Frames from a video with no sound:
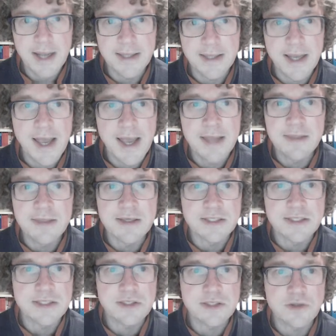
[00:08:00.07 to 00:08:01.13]
again, this
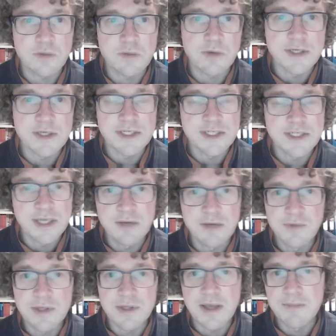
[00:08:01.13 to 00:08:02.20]
stock price itself
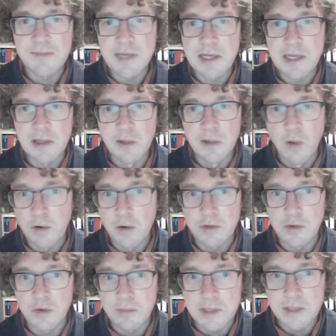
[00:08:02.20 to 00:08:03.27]
will then be log
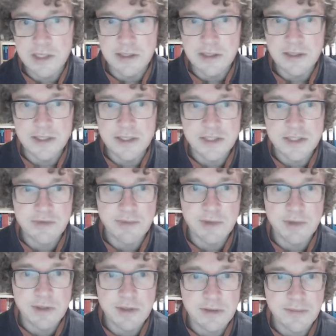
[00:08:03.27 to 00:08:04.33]
normally
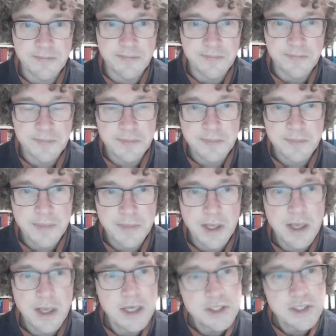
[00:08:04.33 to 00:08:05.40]
distributed.
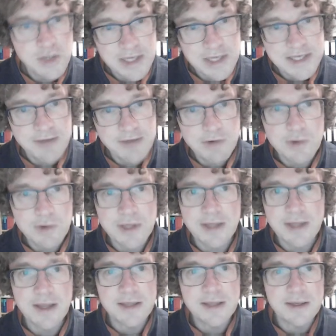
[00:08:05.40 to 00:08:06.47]
So let's have a look
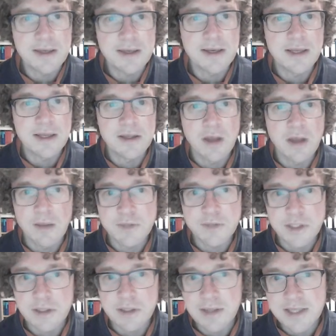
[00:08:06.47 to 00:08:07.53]
then at an
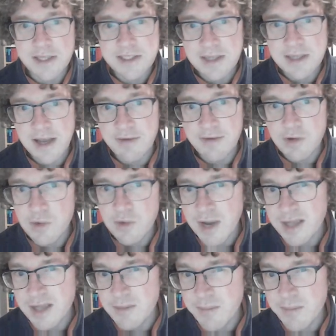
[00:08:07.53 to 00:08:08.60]
option. Let's have a look
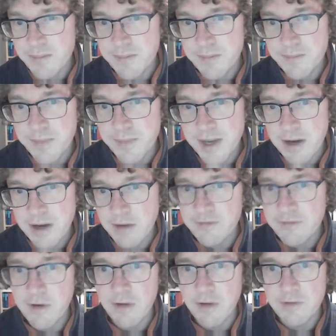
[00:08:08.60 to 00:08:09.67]
at
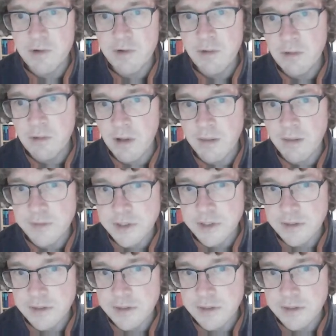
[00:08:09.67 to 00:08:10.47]
payoff of a call option.